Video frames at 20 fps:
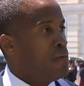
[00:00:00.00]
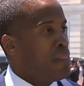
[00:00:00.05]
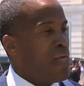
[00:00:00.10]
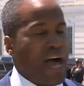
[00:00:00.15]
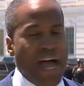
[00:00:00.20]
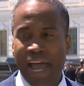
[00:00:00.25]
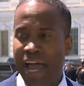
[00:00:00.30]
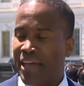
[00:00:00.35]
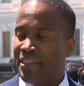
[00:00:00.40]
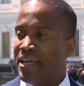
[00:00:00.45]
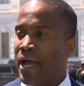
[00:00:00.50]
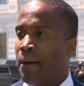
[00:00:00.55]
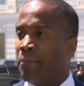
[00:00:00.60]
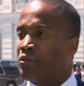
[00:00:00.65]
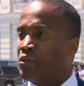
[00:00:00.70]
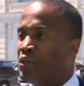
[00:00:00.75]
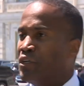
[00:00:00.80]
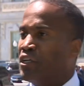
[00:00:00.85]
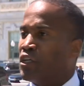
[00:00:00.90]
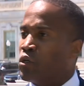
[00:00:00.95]
I had the
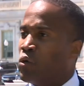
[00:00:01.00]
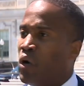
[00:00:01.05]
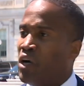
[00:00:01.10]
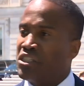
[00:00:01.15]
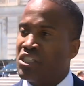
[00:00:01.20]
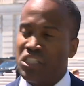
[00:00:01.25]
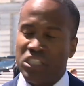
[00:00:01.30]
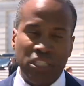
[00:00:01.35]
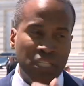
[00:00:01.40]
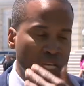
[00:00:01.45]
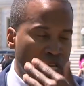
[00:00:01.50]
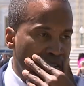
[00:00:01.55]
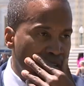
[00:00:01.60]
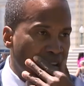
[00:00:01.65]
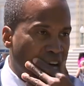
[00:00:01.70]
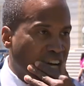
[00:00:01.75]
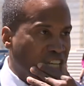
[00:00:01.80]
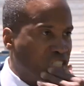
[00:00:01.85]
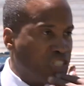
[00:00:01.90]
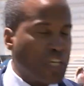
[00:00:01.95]
opportunity to question
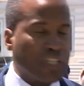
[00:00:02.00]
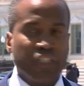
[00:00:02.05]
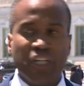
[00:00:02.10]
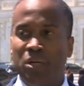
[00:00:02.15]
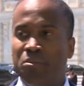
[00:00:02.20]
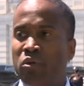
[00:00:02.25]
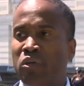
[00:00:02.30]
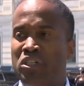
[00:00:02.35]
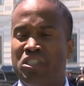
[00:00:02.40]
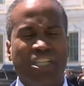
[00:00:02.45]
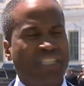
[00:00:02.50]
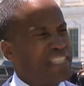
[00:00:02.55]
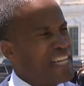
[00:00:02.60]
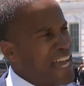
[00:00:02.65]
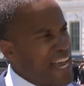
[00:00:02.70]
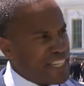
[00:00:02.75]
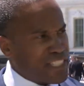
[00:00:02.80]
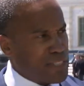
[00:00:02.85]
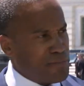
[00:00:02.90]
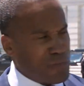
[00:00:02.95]
Secretary Buttigieg. I
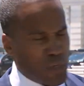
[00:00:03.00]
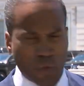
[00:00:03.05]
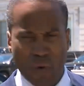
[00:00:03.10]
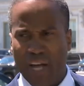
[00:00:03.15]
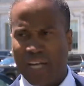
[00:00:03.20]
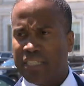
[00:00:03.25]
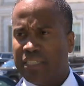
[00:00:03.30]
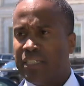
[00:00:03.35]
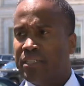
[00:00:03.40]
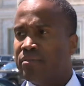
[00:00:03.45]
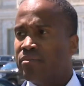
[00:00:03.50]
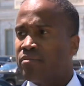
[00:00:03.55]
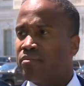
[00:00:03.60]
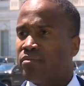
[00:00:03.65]
asked him directly.